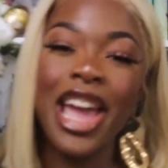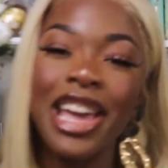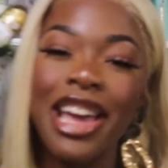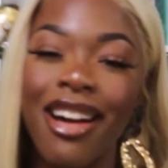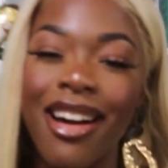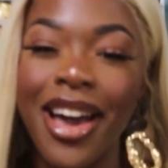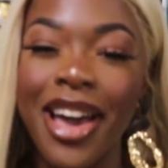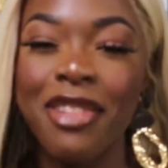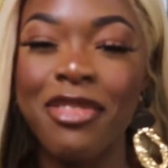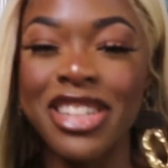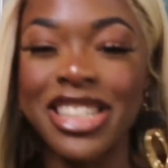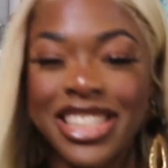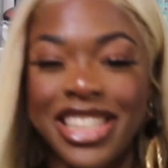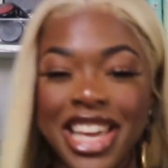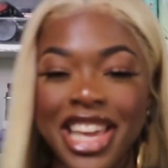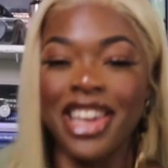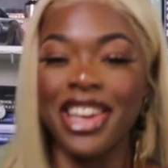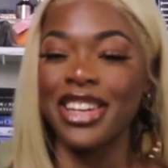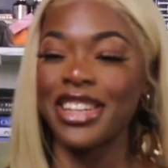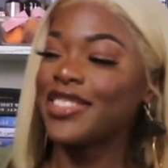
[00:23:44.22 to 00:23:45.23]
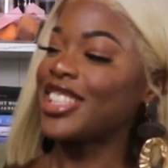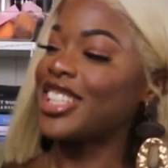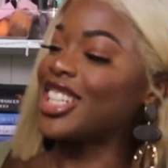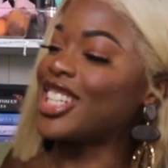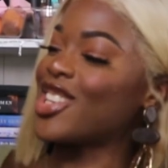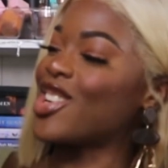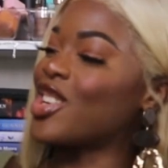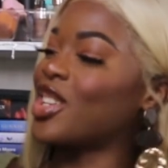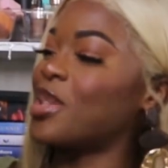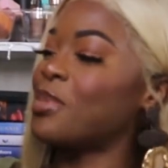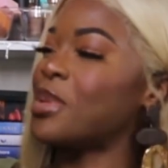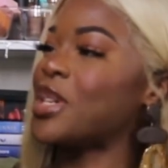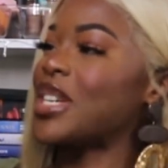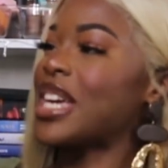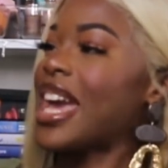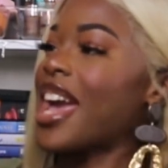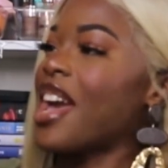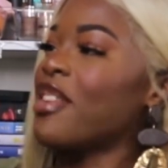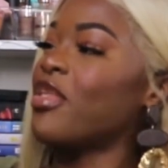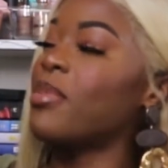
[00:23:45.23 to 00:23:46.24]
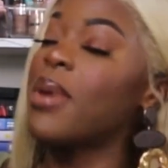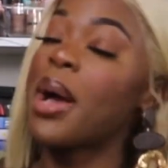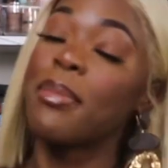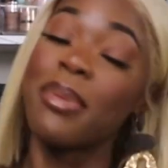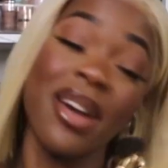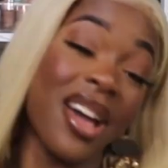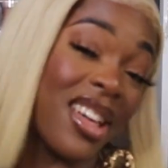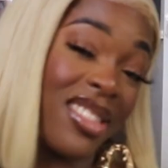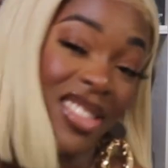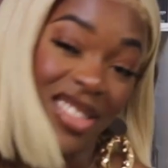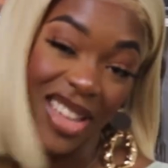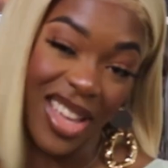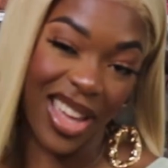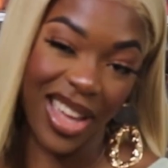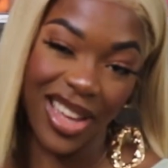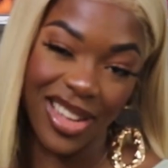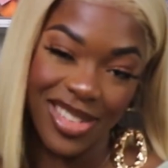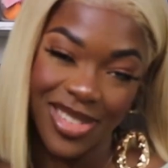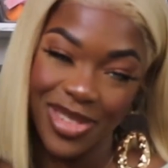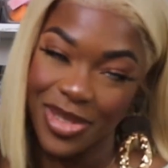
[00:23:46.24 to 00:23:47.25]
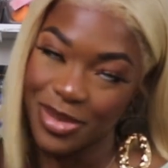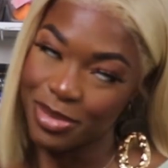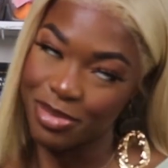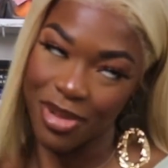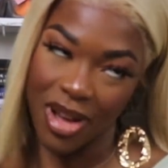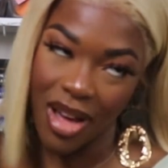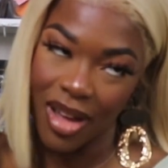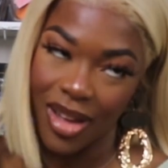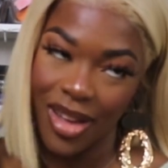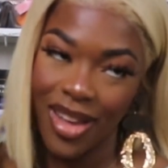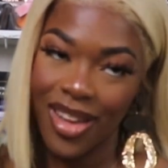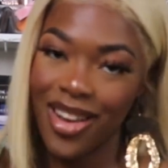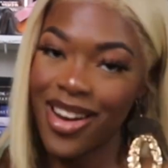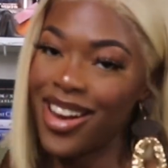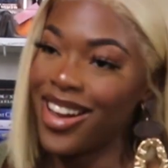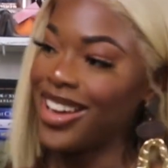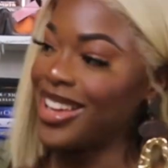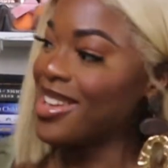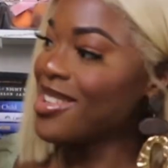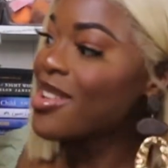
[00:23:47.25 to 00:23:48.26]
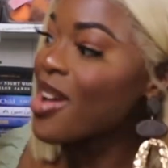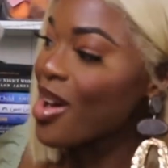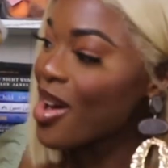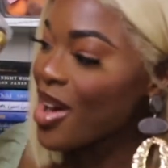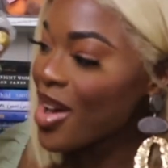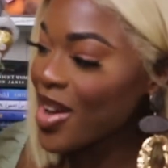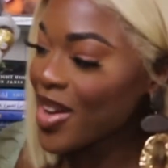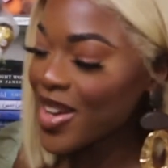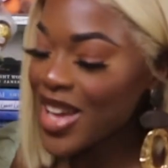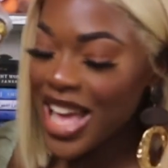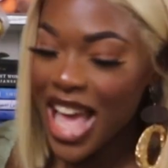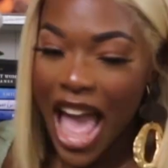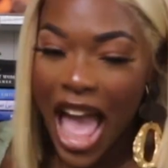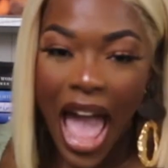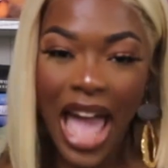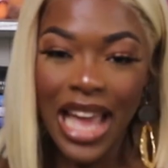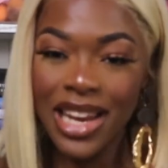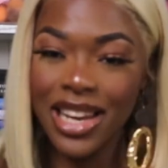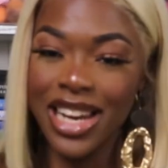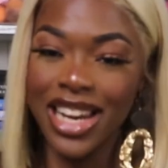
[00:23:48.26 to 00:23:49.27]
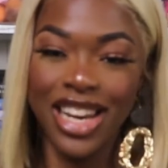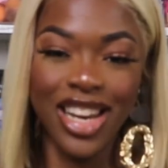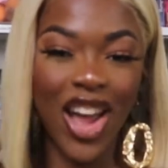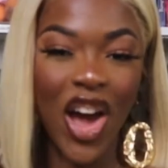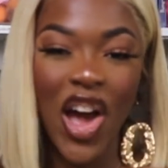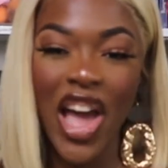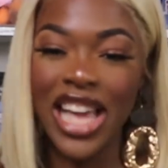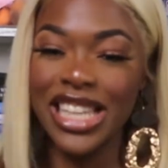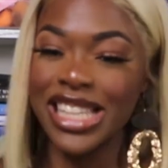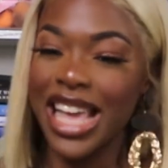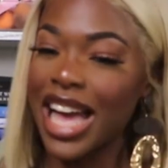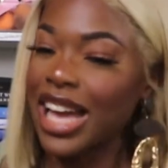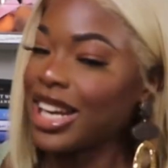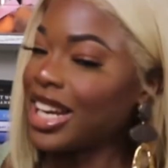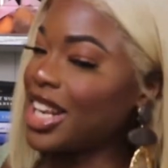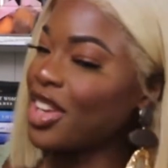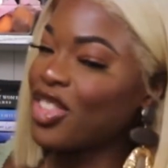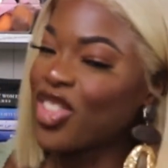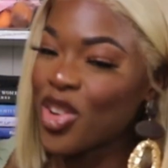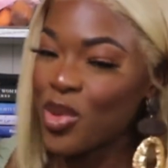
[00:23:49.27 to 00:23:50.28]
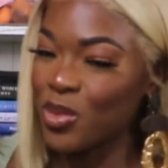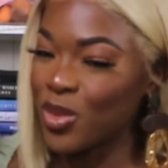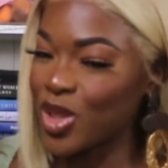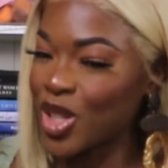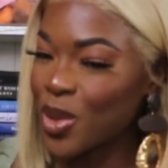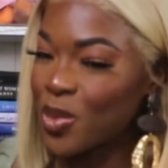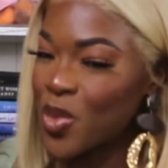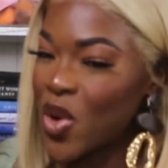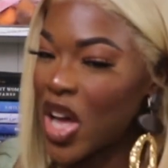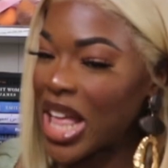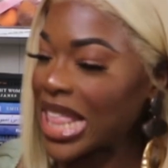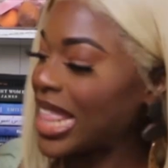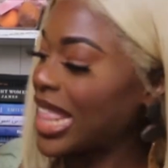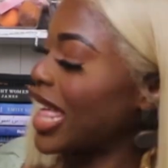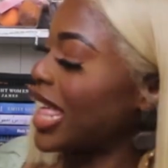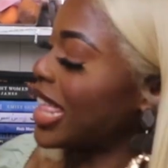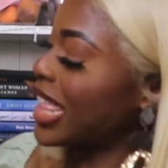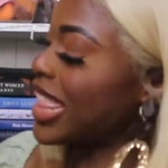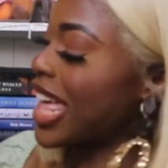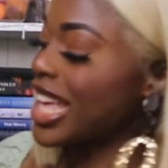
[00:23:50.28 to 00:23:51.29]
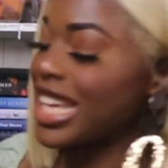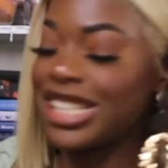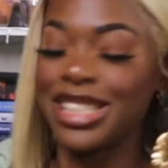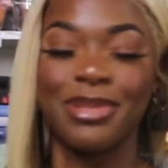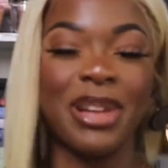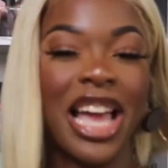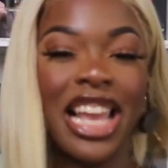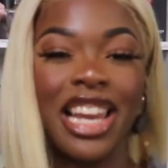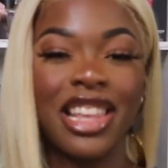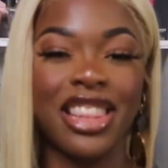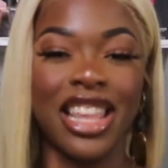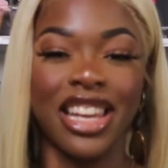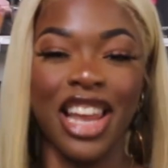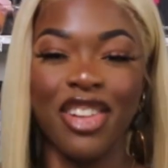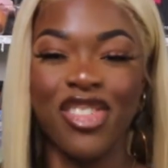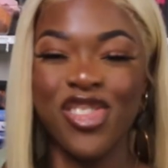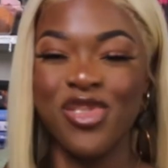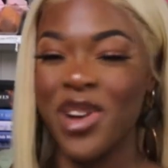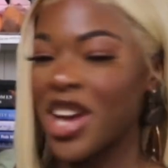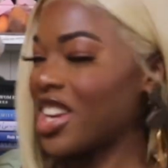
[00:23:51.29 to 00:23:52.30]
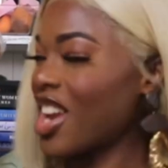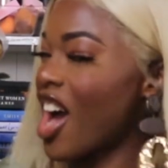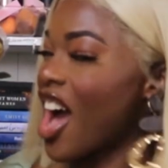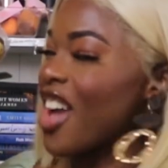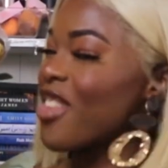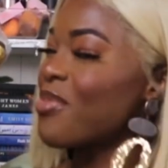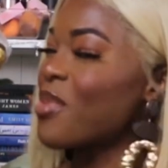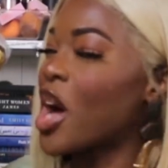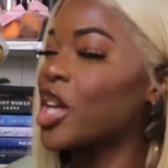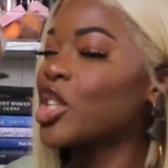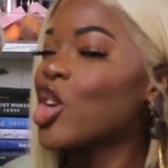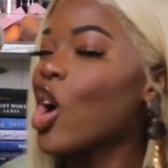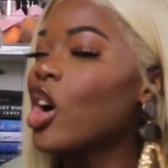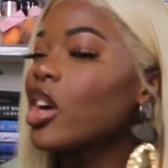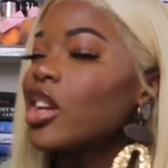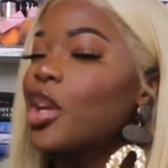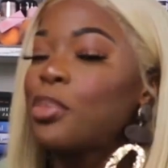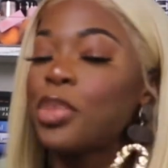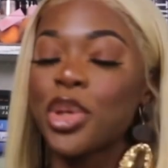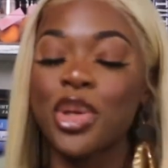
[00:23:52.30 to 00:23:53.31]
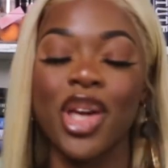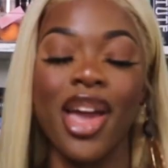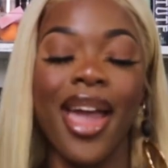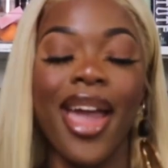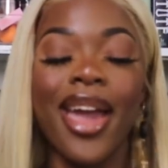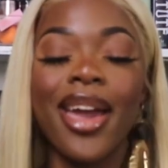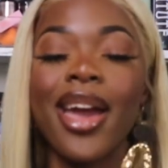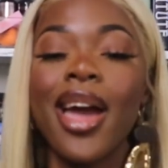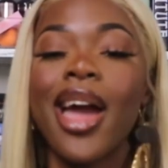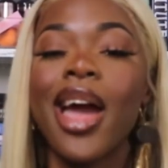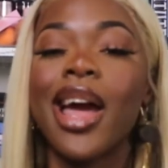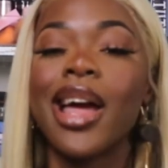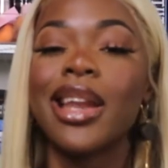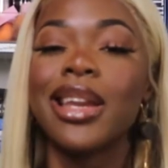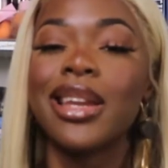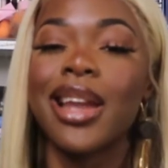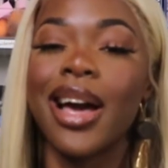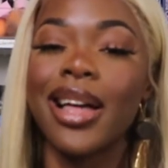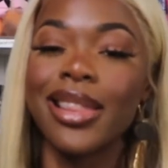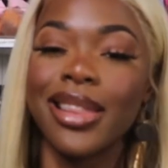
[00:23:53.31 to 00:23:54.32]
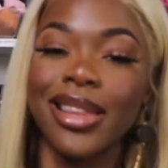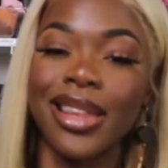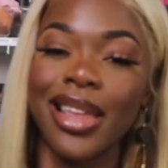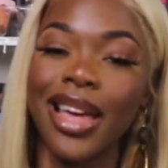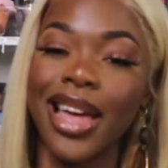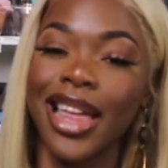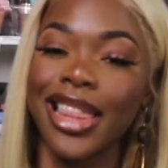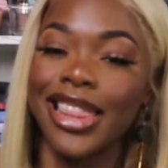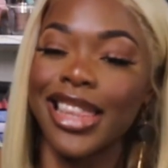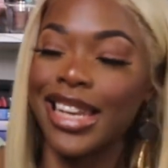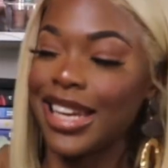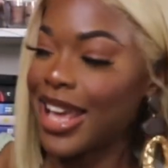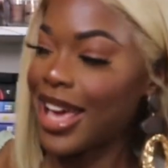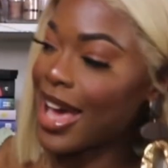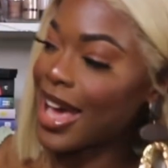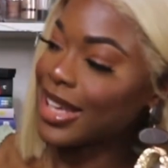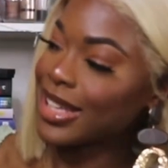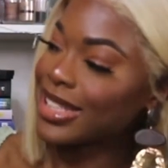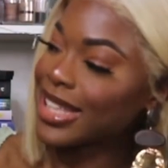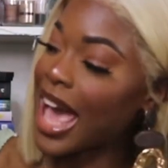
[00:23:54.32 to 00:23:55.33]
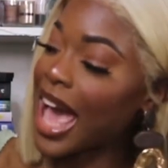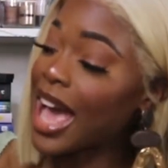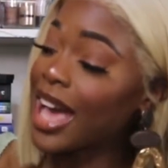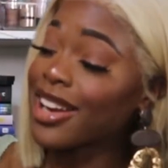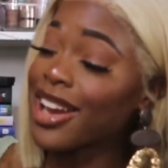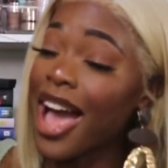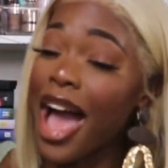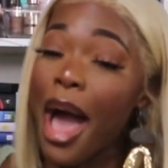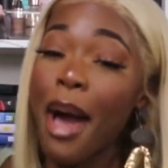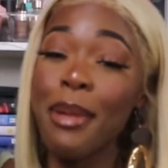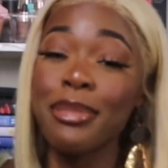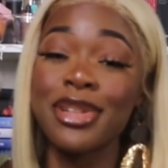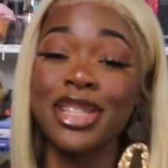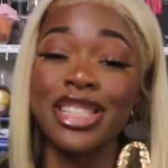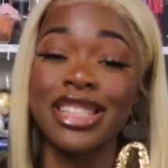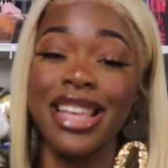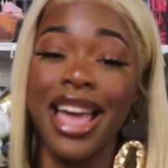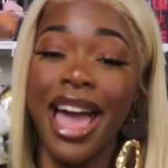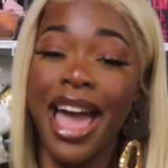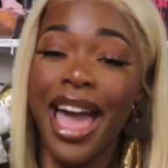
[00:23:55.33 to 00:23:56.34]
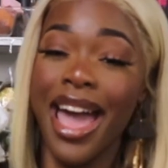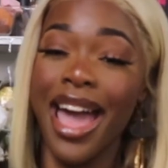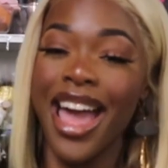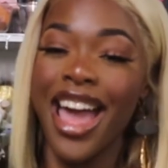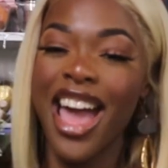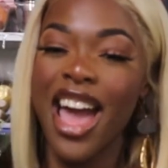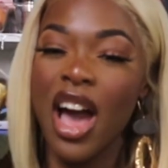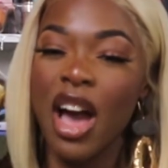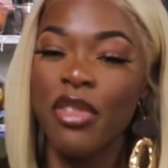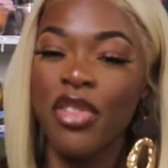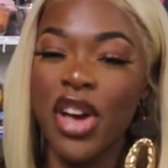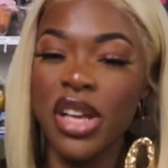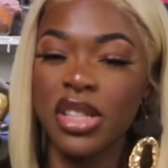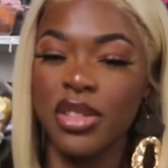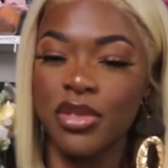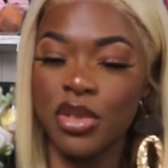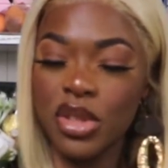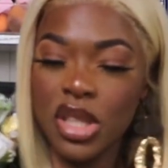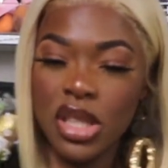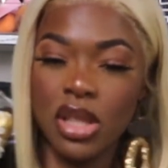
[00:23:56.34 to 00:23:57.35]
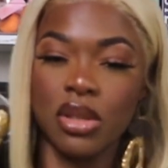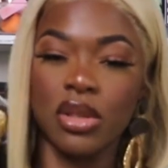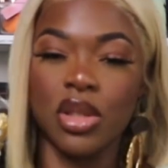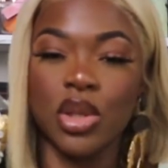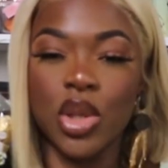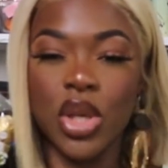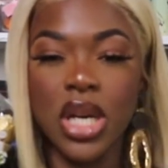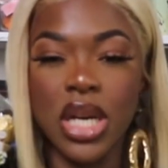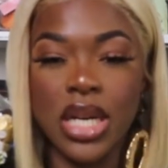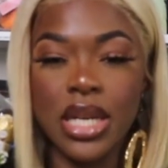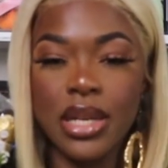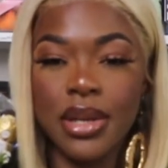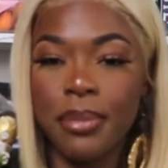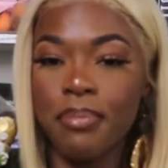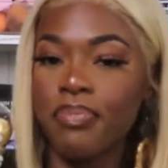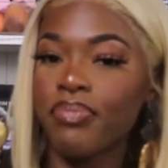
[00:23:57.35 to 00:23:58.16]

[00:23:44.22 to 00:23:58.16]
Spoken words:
I received a chocolate bouquet for my birthday, but, you know, and not exactly from someone that is the love of my life, but a chocolate bouquet nonetheless. And I'm just like, first of all, this looks good.